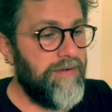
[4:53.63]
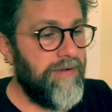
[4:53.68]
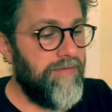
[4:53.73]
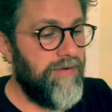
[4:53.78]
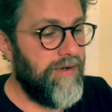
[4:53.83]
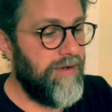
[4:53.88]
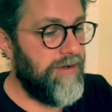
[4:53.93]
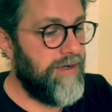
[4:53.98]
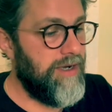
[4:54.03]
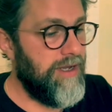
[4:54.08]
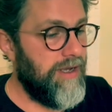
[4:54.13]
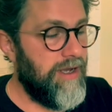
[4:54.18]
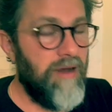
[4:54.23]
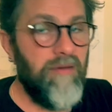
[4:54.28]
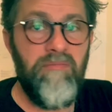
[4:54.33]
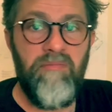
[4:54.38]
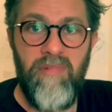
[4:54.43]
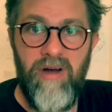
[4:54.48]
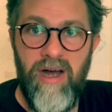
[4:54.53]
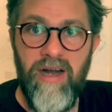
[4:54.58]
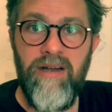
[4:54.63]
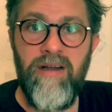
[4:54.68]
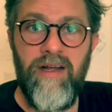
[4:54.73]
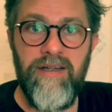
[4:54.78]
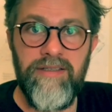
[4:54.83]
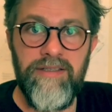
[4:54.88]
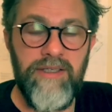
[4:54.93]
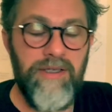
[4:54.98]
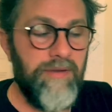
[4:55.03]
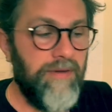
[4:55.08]
If you're looking at it and go, I'd
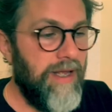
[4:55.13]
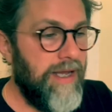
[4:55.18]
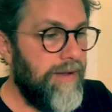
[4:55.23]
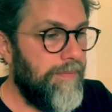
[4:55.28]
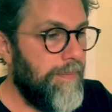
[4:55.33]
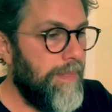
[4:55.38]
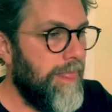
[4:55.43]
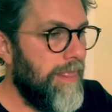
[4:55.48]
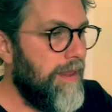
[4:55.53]
like to do that.